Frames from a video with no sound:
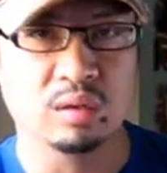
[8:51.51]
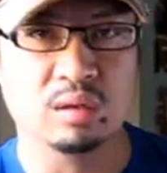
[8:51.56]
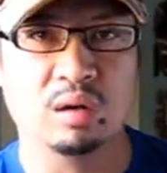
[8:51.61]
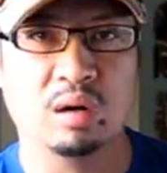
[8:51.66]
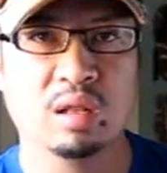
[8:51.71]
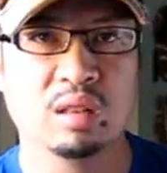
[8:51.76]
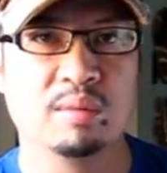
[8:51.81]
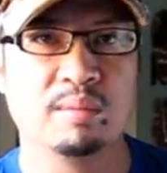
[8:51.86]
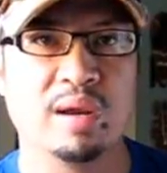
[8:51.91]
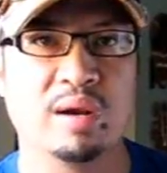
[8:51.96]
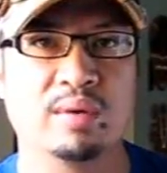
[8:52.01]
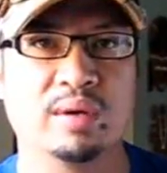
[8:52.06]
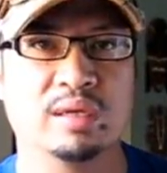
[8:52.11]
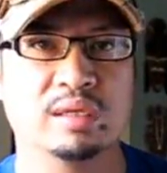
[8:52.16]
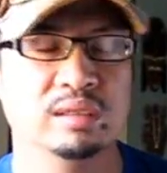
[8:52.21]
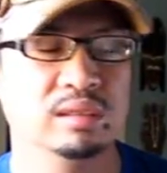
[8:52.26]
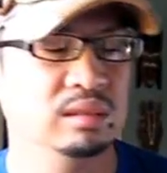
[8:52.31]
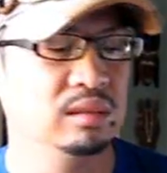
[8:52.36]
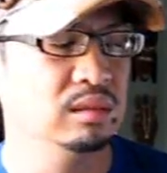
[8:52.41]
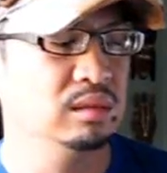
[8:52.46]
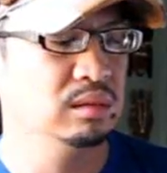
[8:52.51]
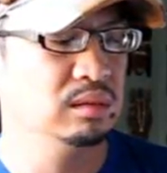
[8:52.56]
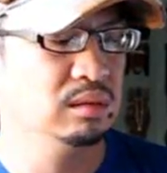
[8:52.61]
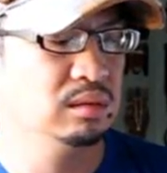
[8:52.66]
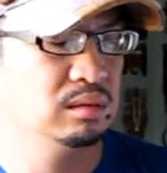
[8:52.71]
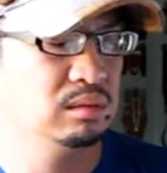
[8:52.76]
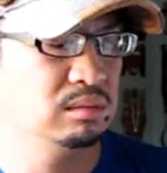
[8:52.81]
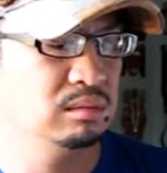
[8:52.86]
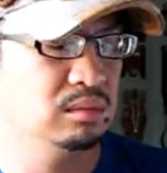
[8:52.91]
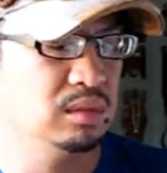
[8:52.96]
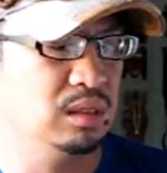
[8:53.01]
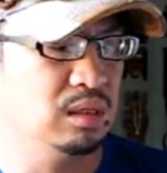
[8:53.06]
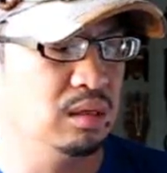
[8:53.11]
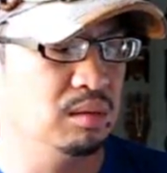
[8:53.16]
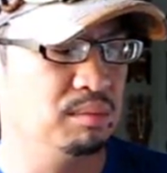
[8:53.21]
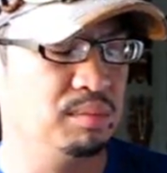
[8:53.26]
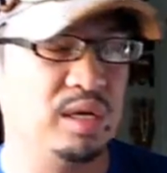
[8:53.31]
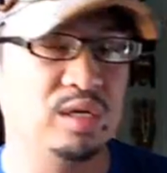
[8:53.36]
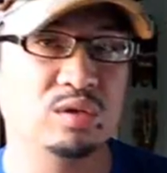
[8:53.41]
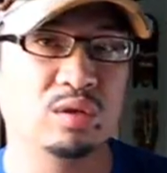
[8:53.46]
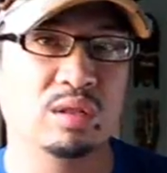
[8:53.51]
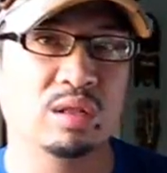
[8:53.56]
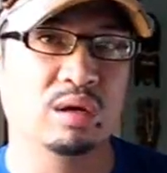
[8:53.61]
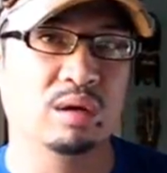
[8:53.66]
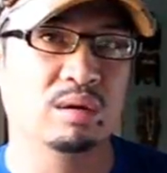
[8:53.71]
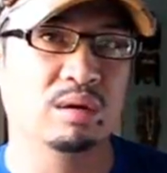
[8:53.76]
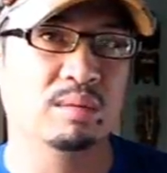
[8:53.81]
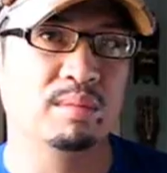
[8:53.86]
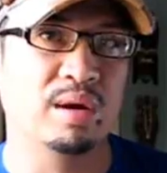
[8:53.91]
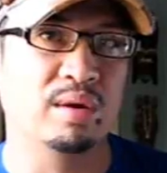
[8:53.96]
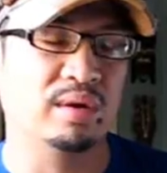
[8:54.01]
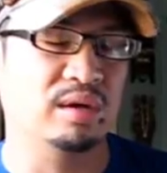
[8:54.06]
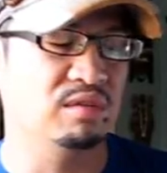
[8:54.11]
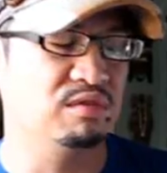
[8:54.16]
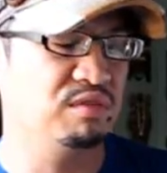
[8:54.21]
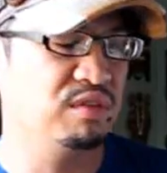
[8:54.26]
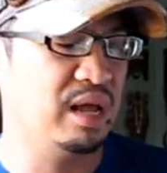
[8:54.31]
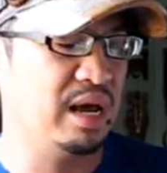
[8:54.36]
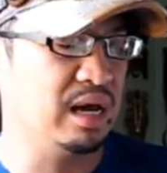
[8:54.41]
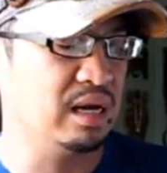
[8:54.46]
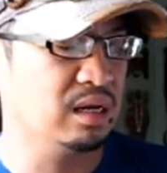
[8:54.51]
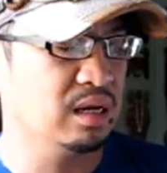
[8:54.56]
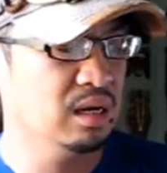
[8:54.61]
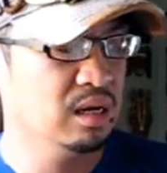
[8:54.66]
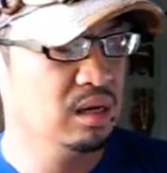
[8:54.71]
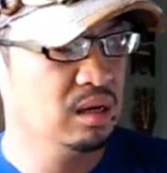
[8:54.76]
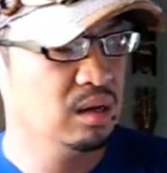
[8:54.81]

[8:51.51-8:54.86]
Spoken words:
all American, based on the American flag.